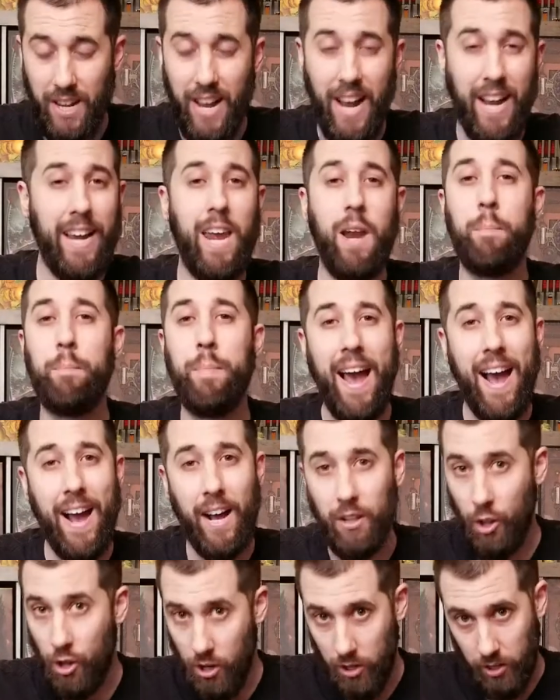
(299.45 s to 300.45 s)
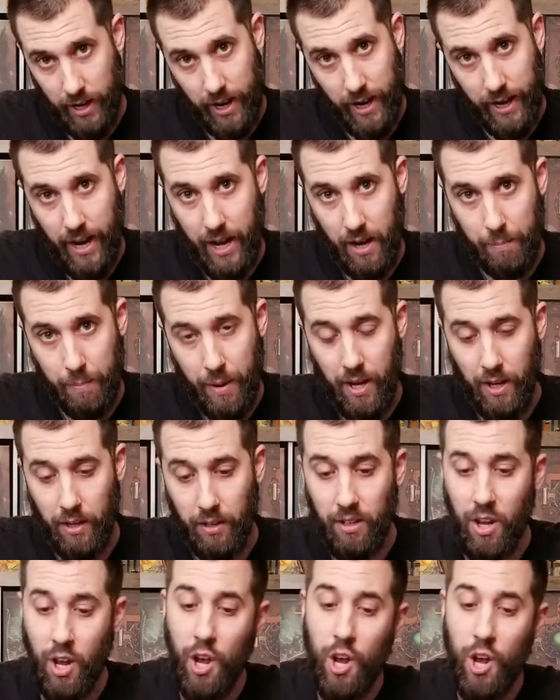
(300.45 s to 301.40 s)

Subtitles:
I got a backlog that I got to paint.